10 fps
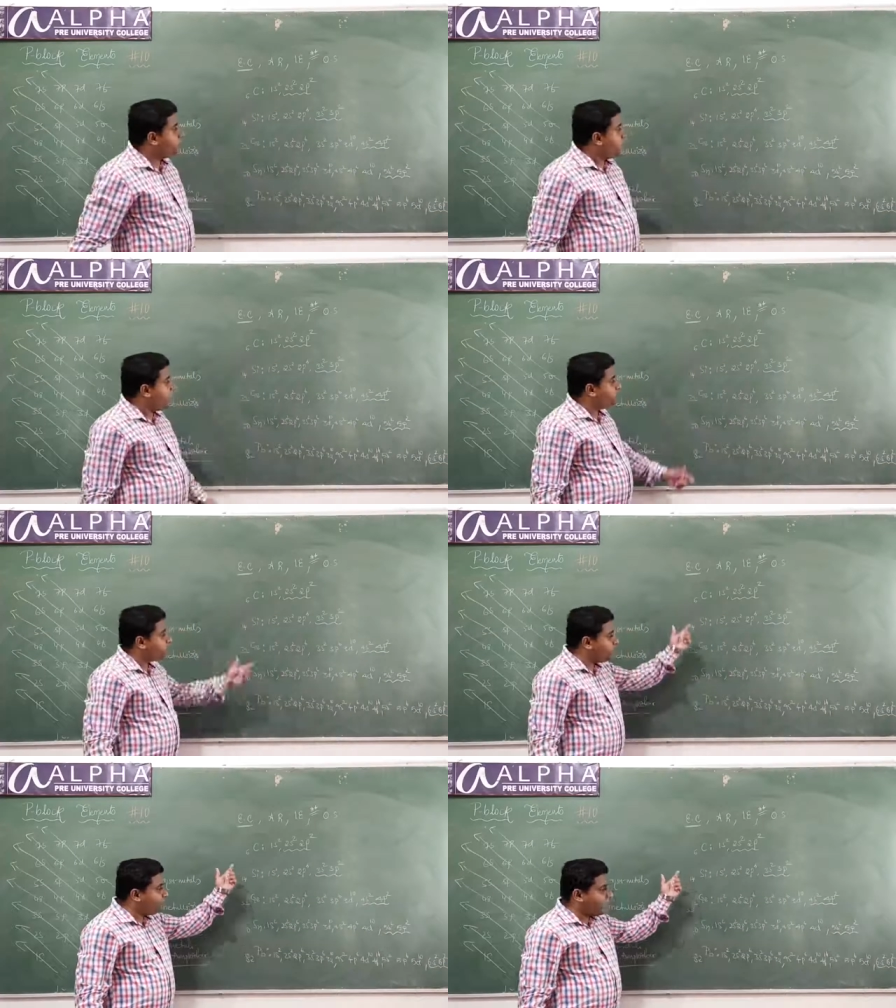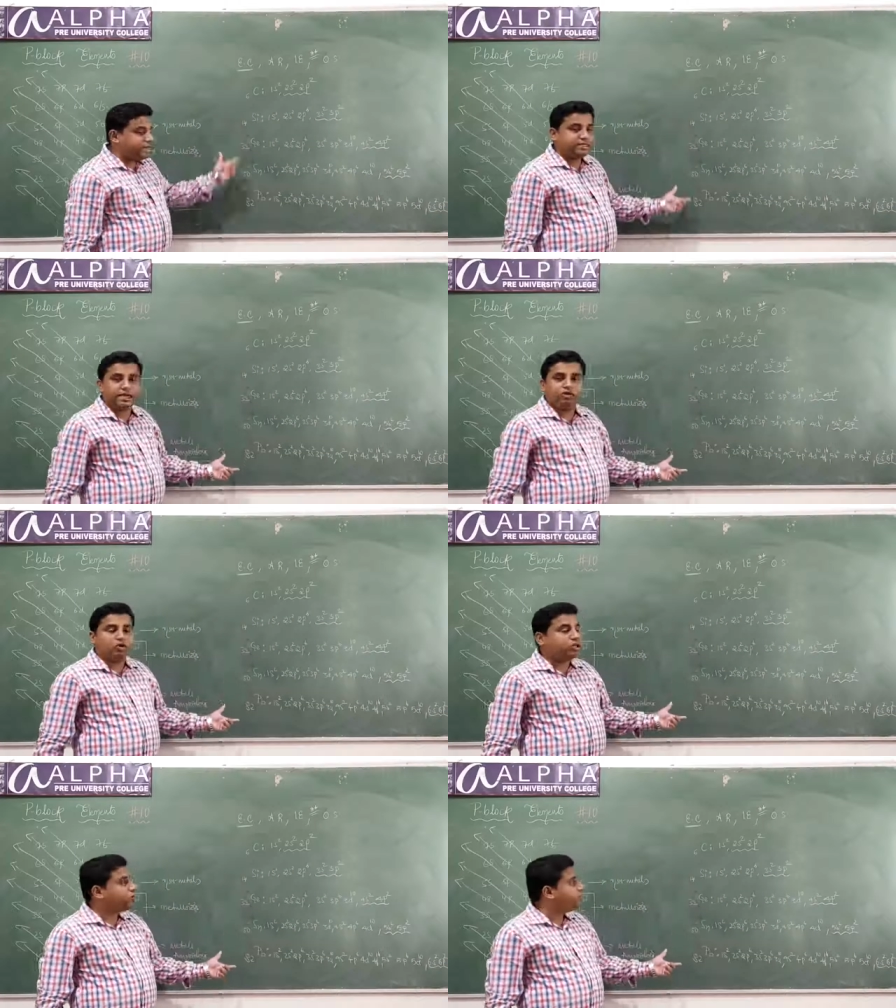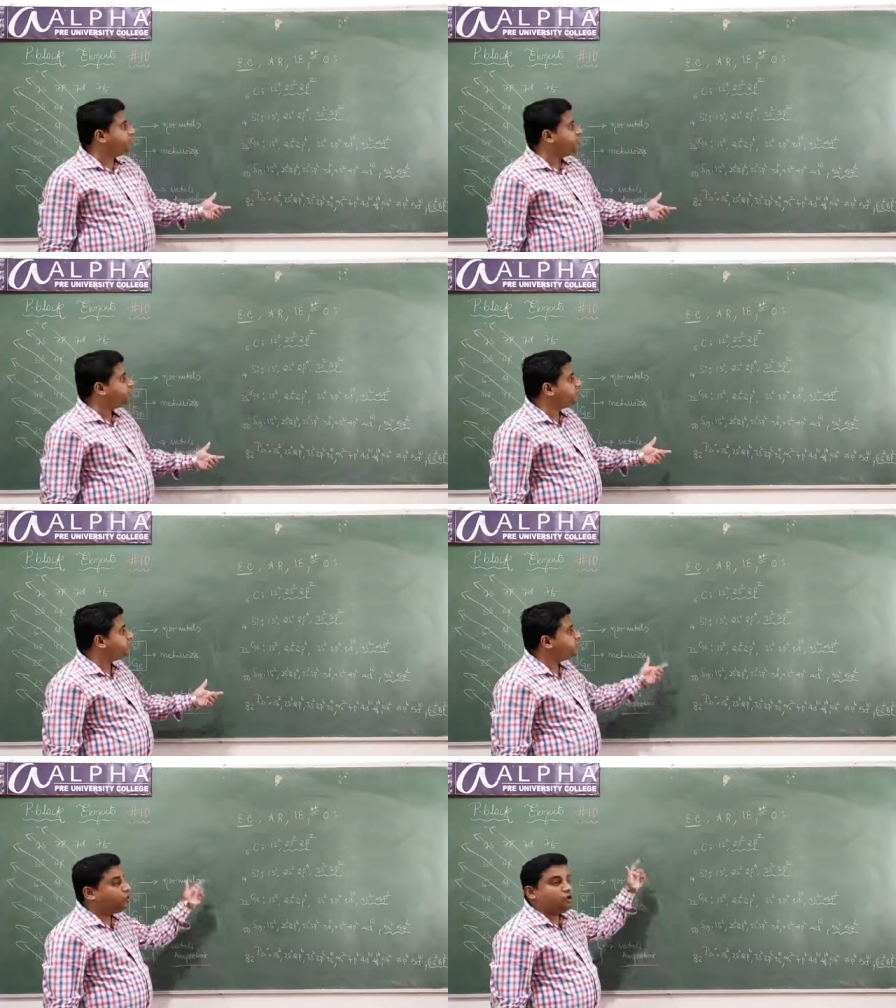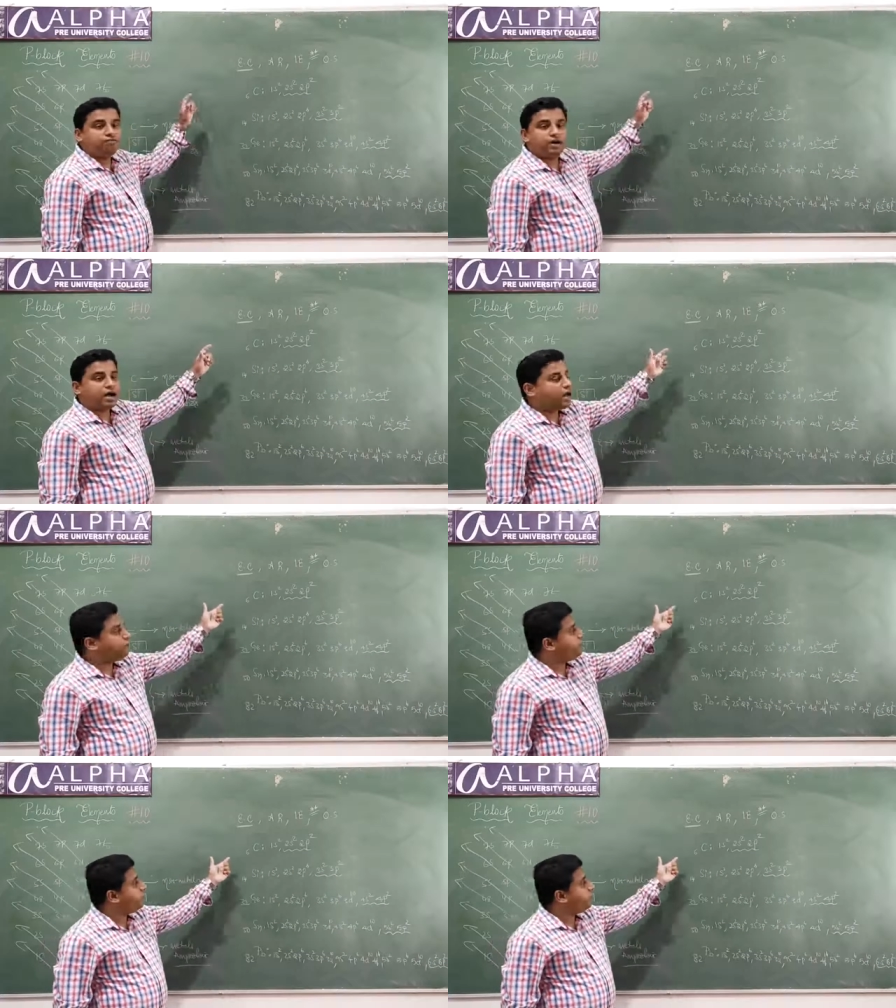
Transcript: observe the valence electronic configuration. For carbon